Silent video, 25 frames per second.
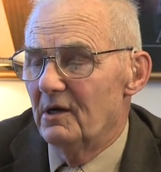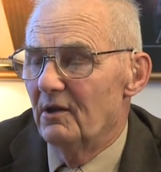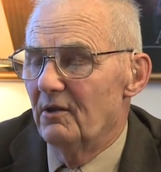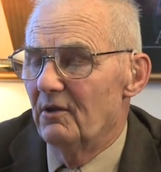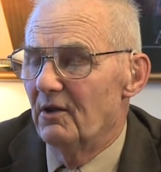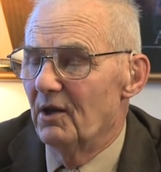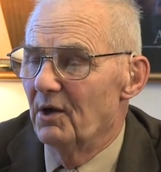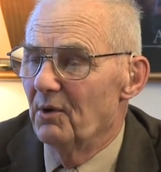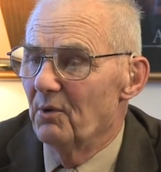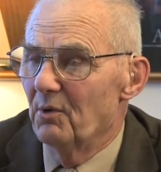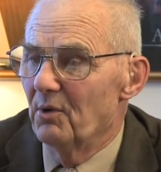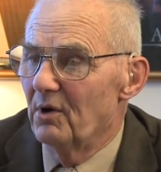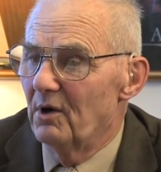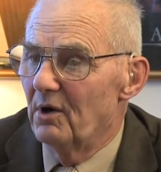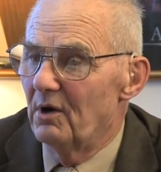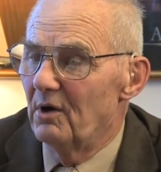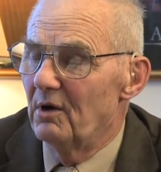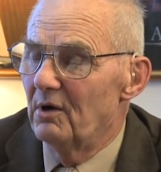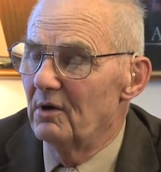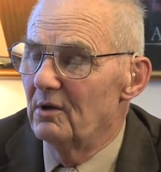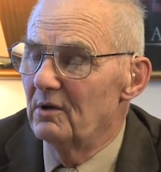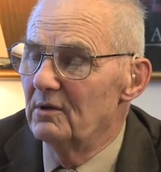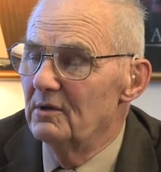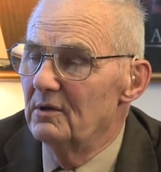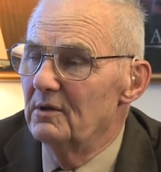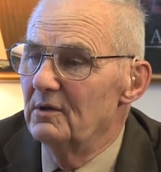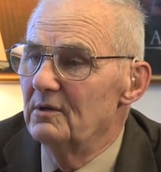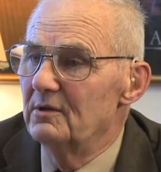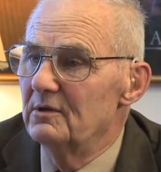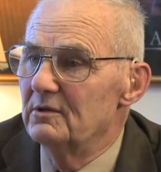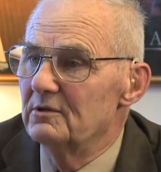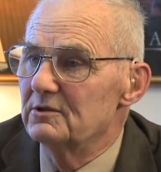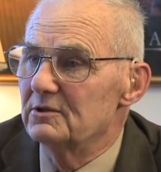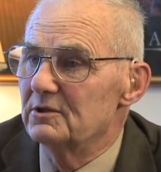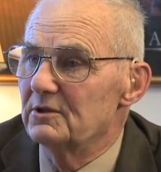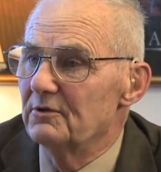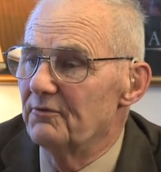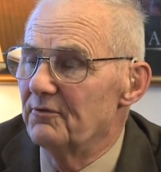They were all
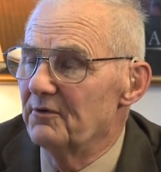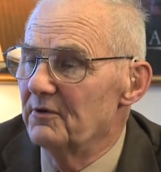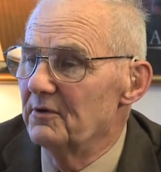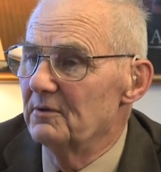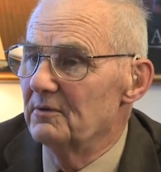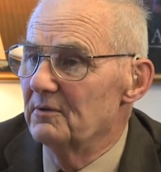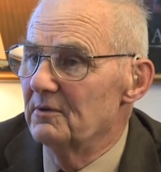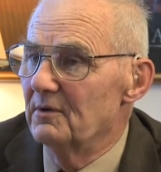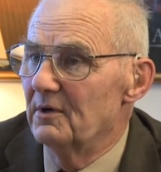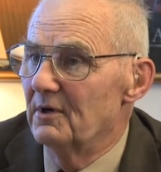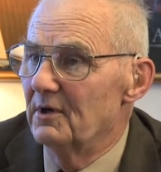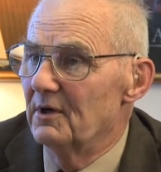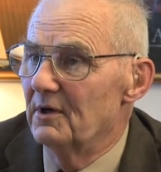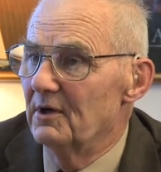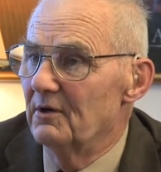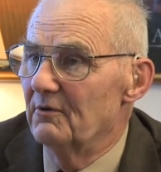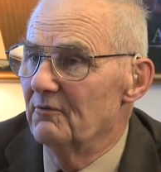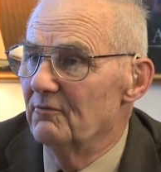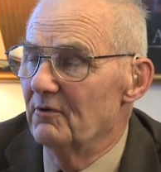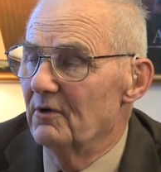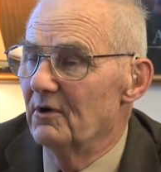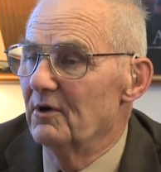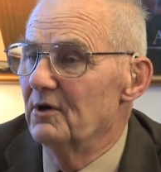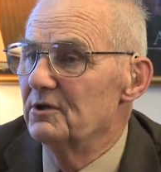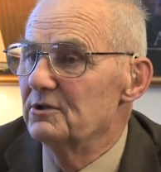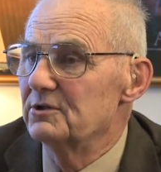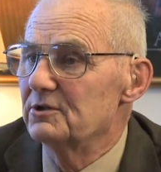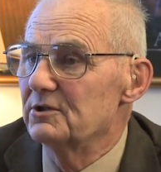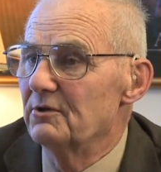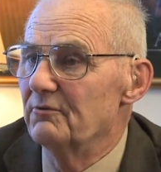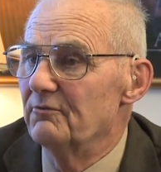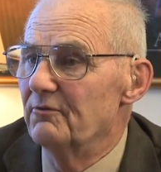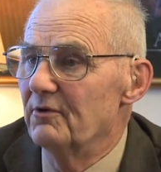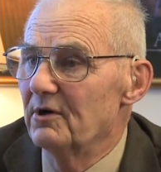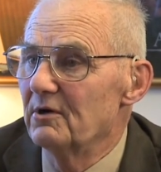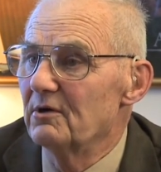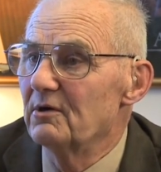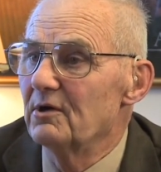uh, very
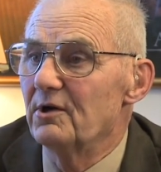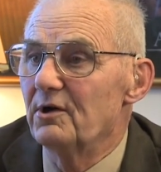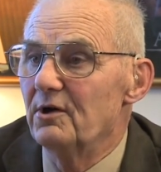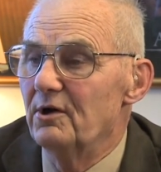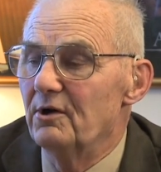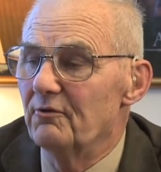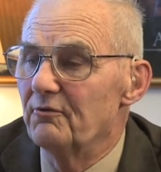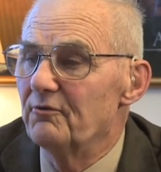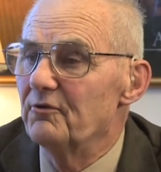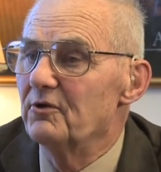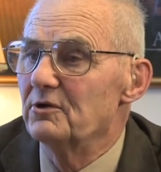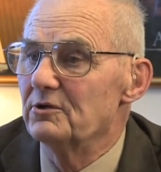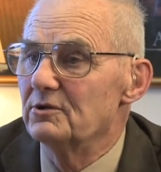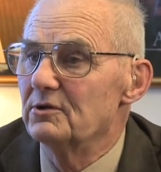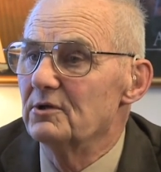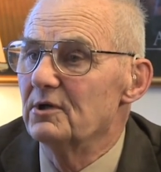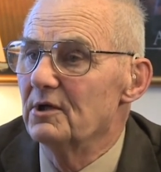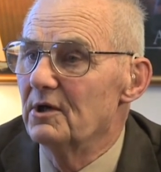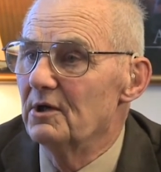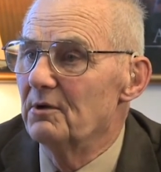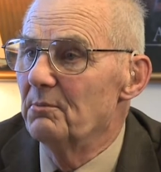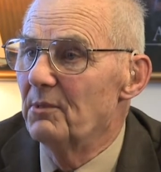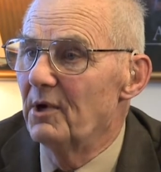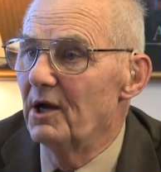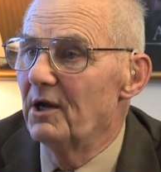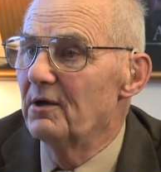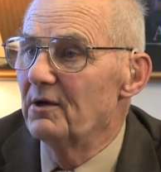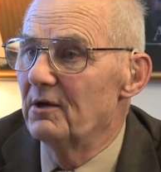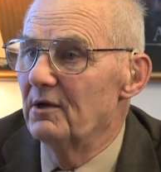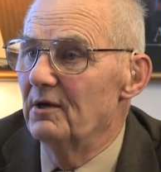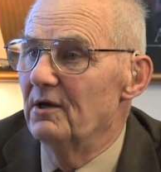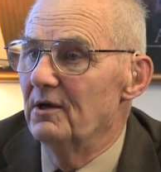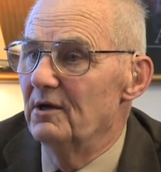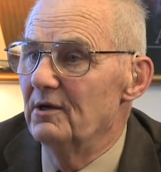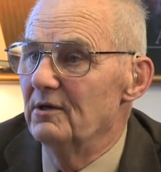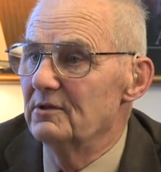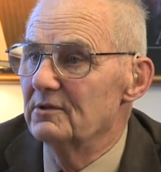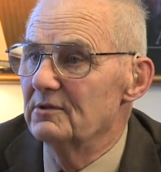severely deficient in
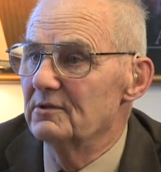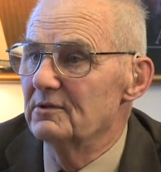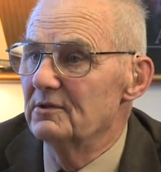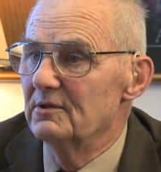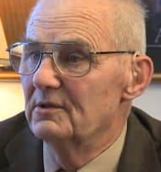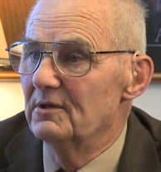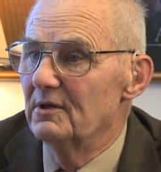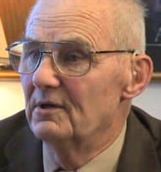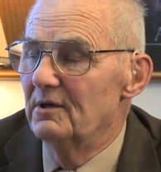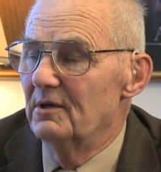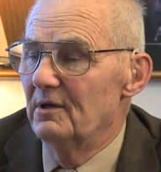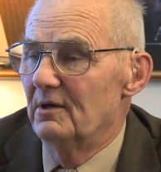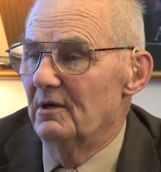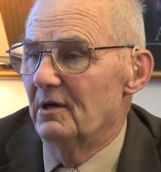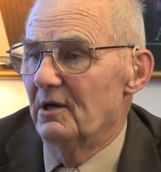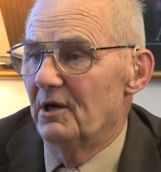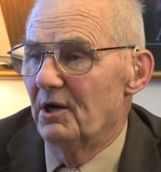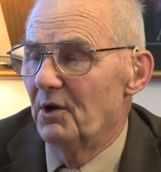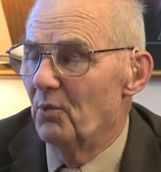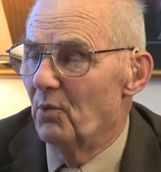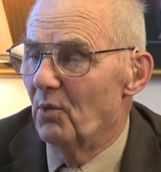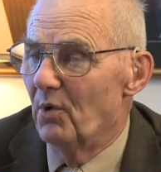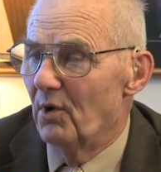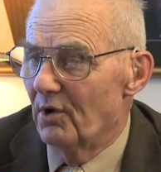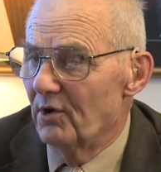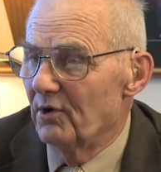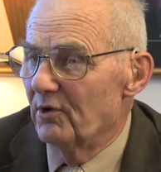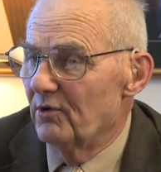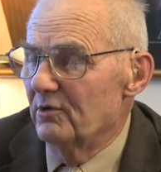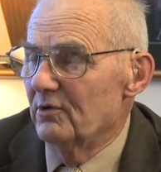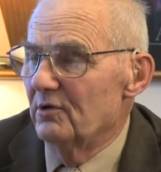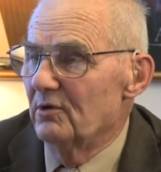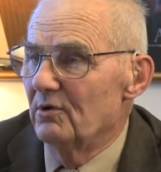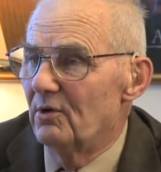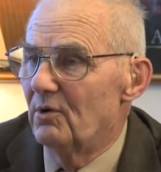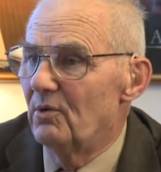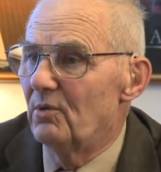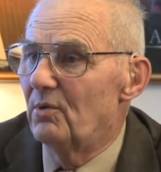manganese, and he wanted to
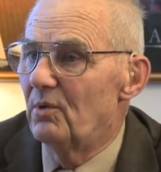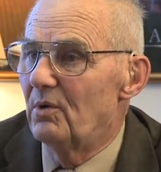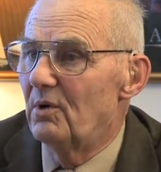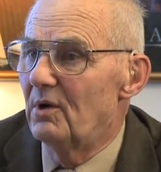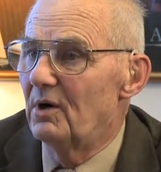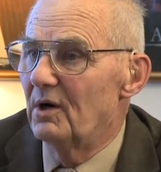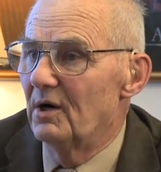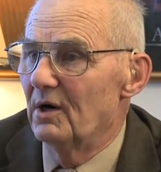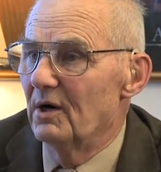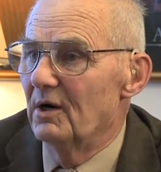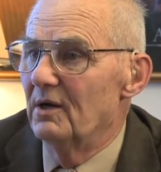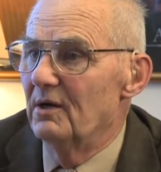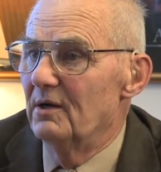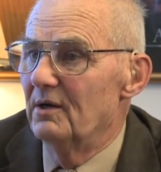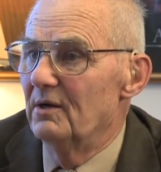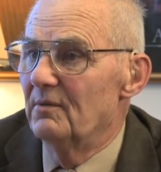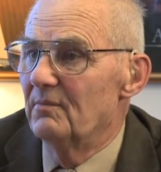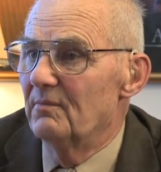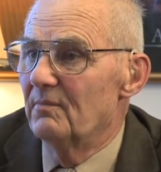know why.